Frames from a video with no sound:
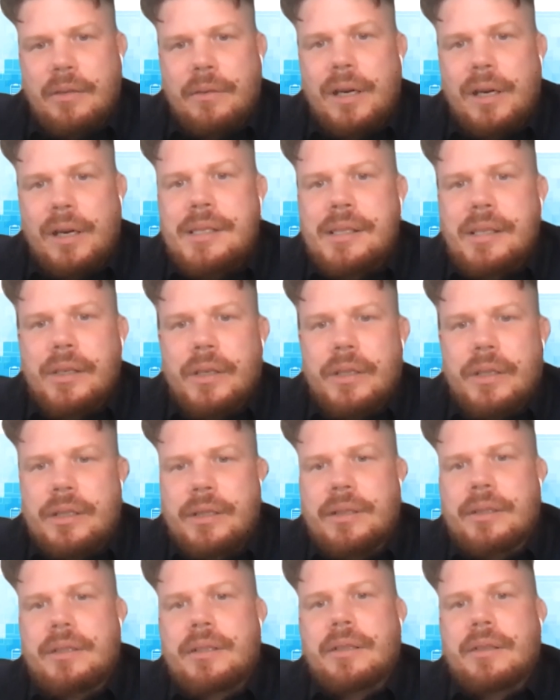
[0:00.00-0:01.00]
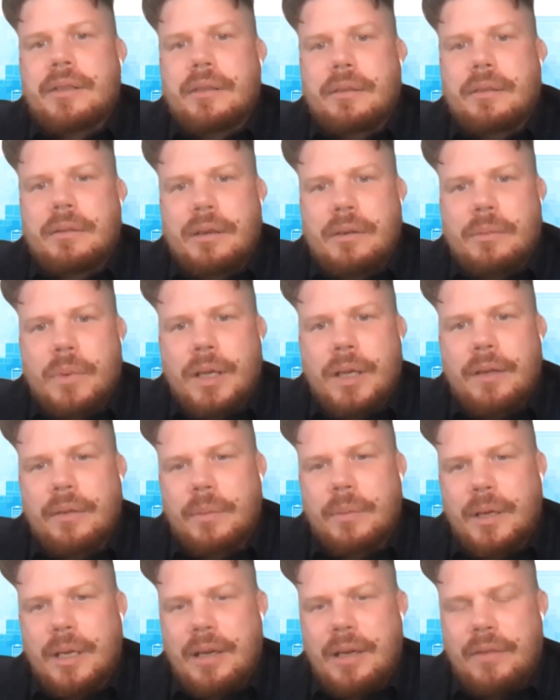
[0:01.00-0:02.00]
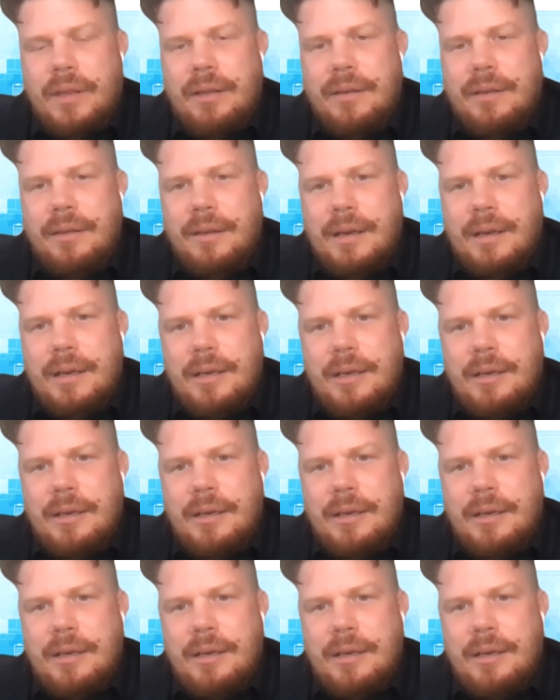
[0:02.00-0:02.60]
research into once we have this